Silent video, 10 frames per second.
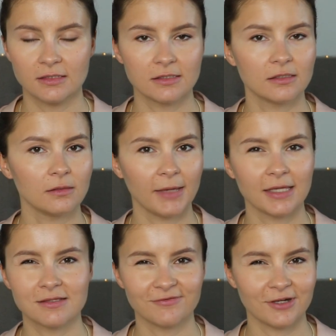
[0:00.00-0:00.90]
it still
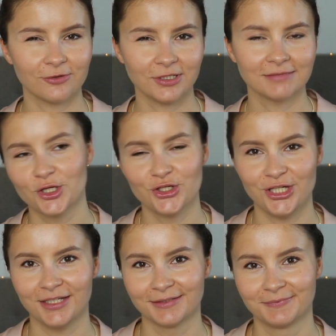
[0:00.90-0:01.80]
makes it very
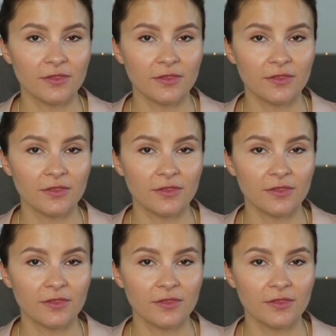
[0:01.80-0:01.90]
chic.